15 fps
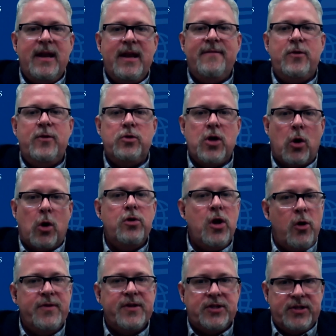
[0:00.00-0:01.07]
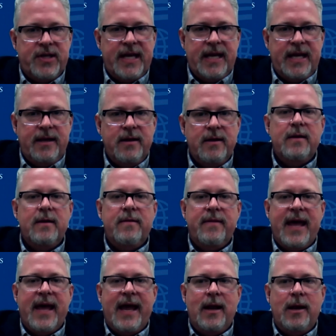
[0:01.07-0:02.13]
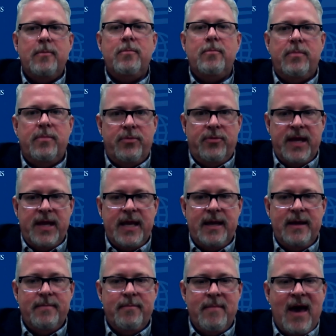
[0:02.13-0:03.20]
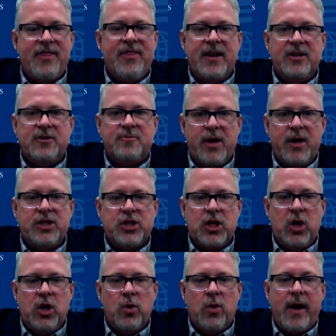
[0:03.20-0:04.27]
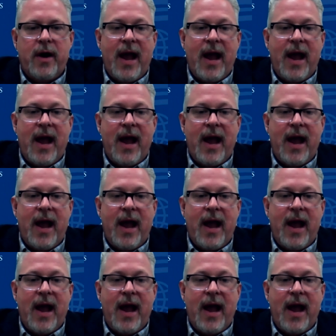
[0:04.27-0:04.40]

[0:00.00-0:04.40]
And if you don't know the seed, then the method is pretty secure.